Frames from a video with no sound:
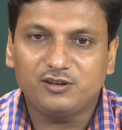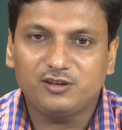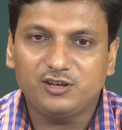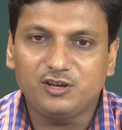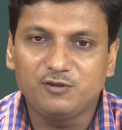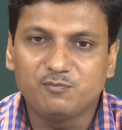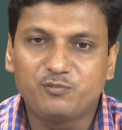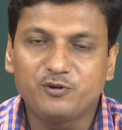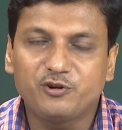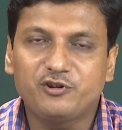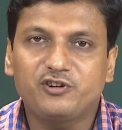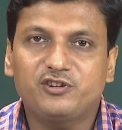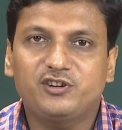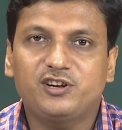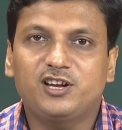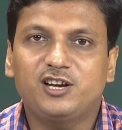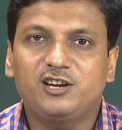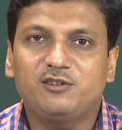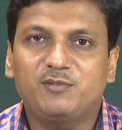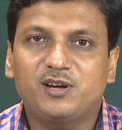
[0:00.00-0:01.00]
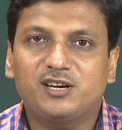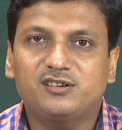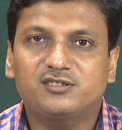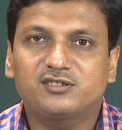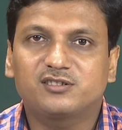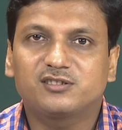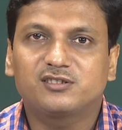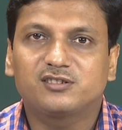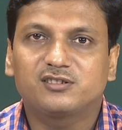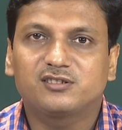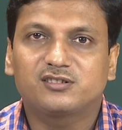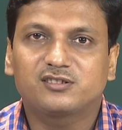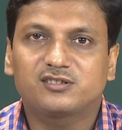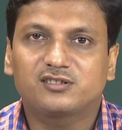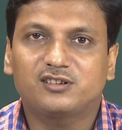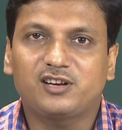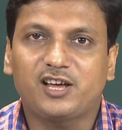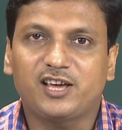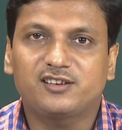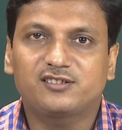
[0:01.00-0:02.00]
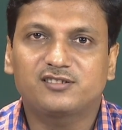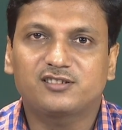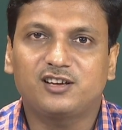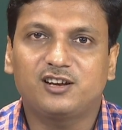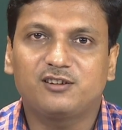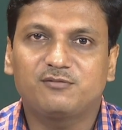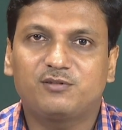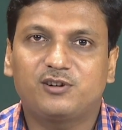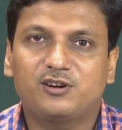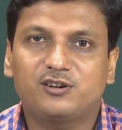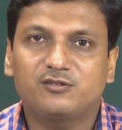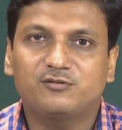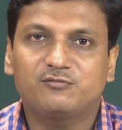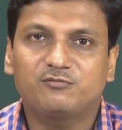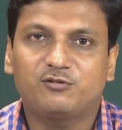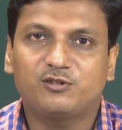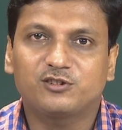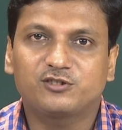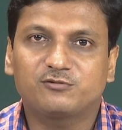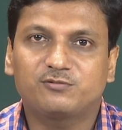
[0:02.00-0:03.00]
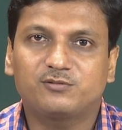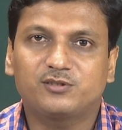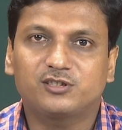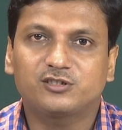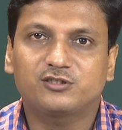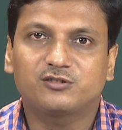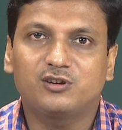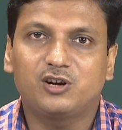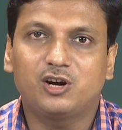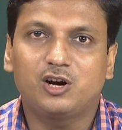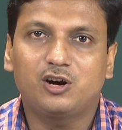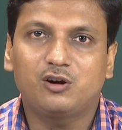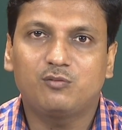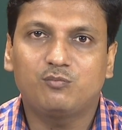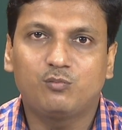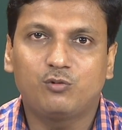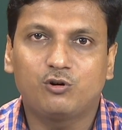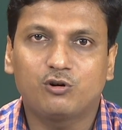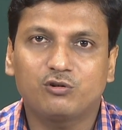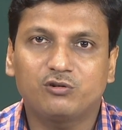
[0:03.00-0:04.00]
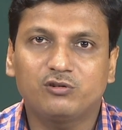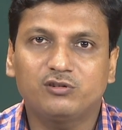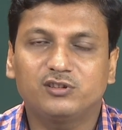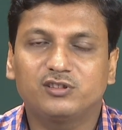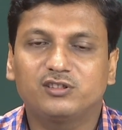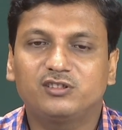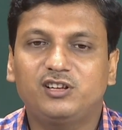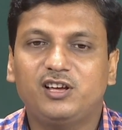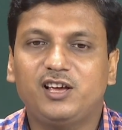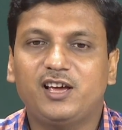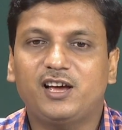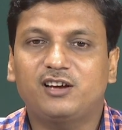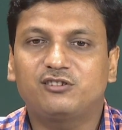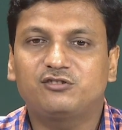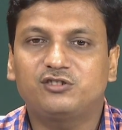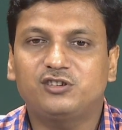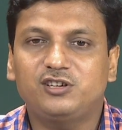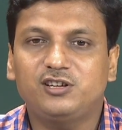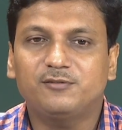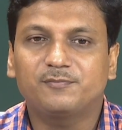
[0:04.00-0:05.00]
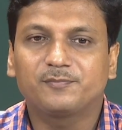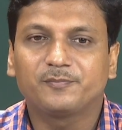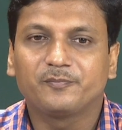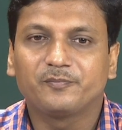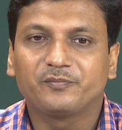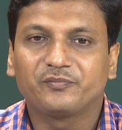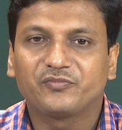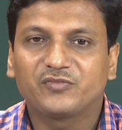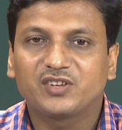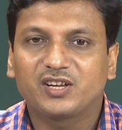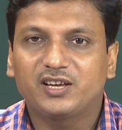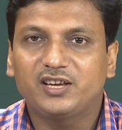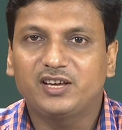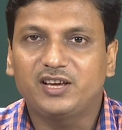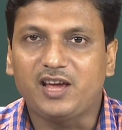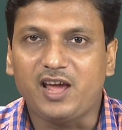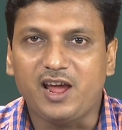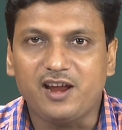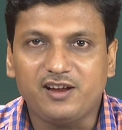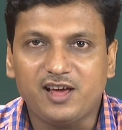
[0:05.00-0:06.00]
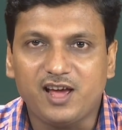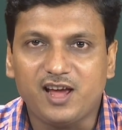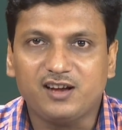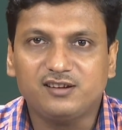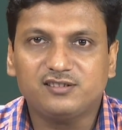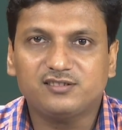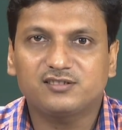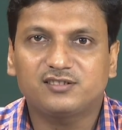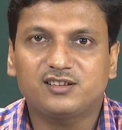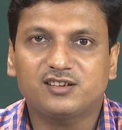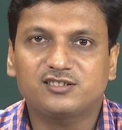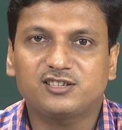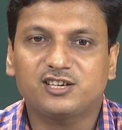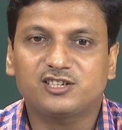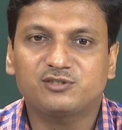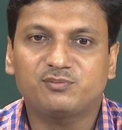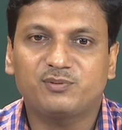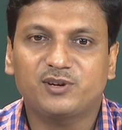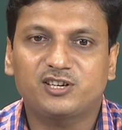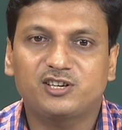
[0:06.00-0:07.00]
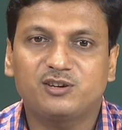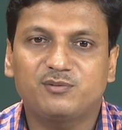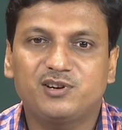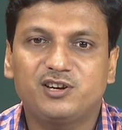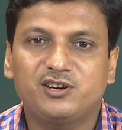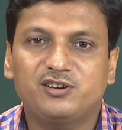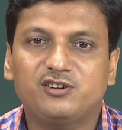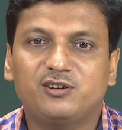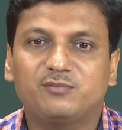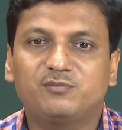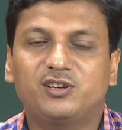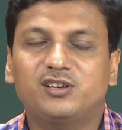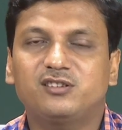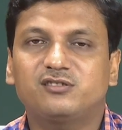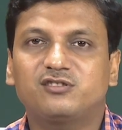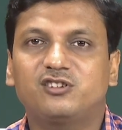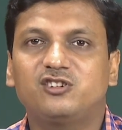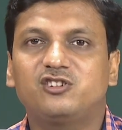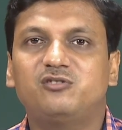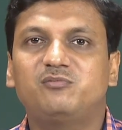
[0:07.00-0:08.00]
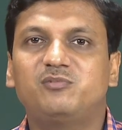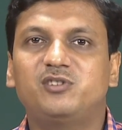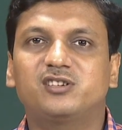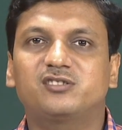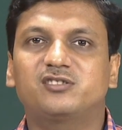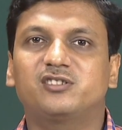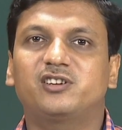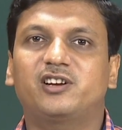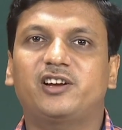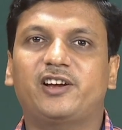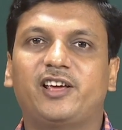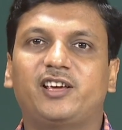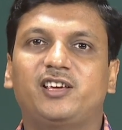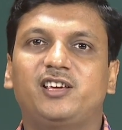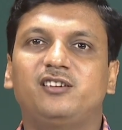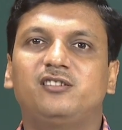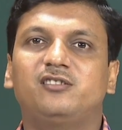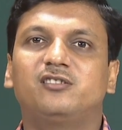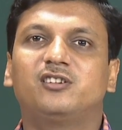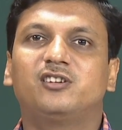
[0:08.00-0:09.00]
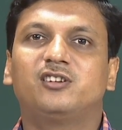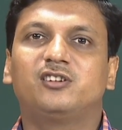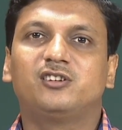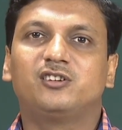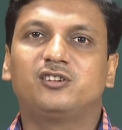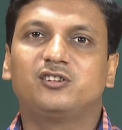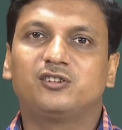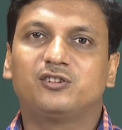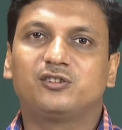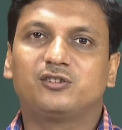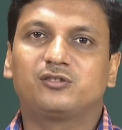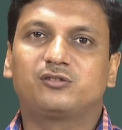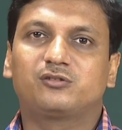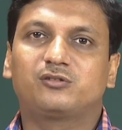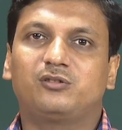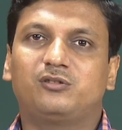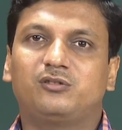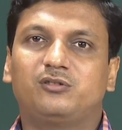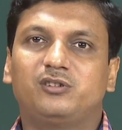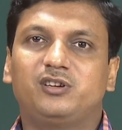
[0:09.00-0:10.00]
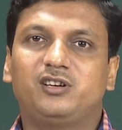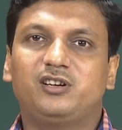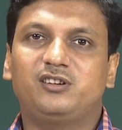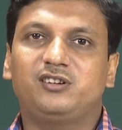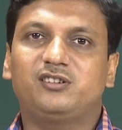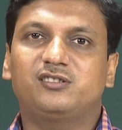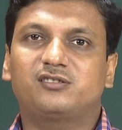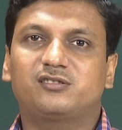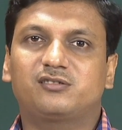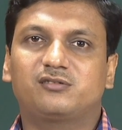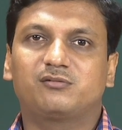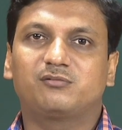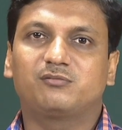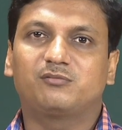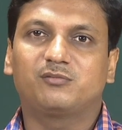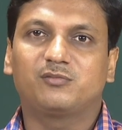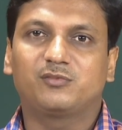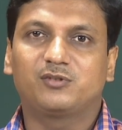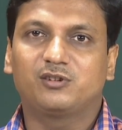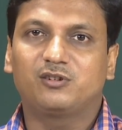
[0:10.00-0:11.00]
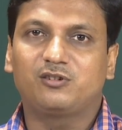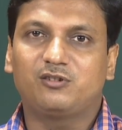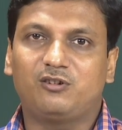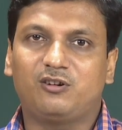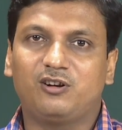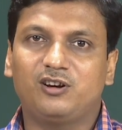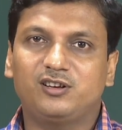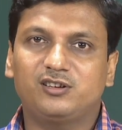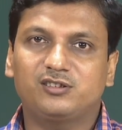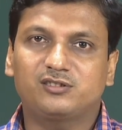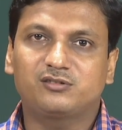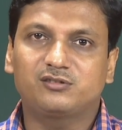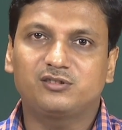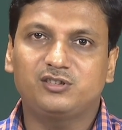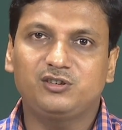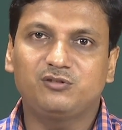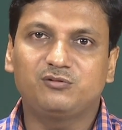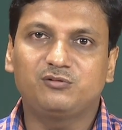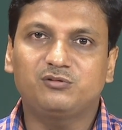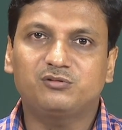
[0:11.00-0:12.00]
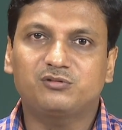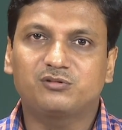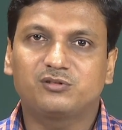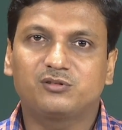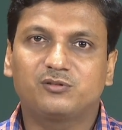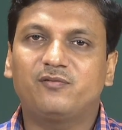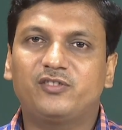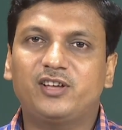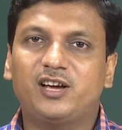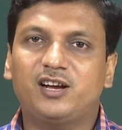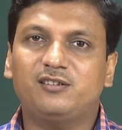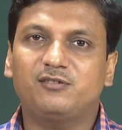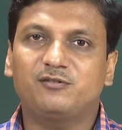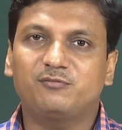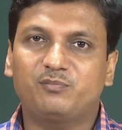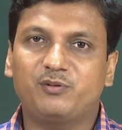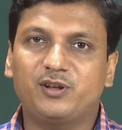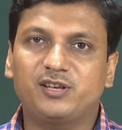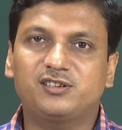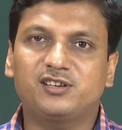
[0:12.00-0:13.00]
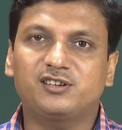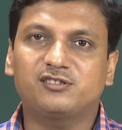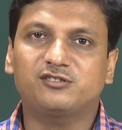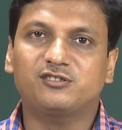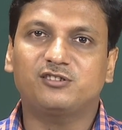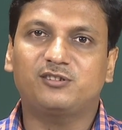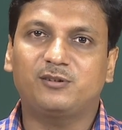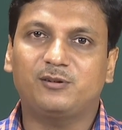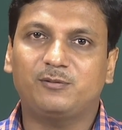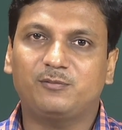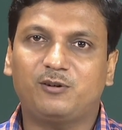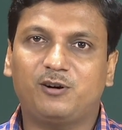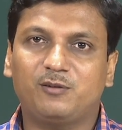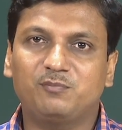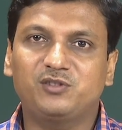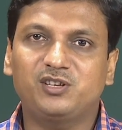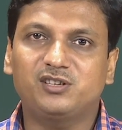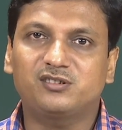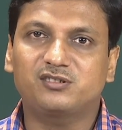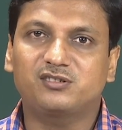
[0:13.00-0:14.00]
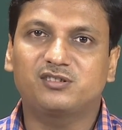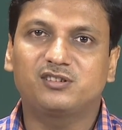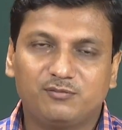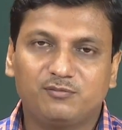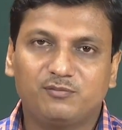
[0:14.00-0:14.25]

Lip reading: impurity elements like sulfur, phosphorus, boron, they actually enhance the susceptibility of the solidification cracking. So, it is always used that presence of this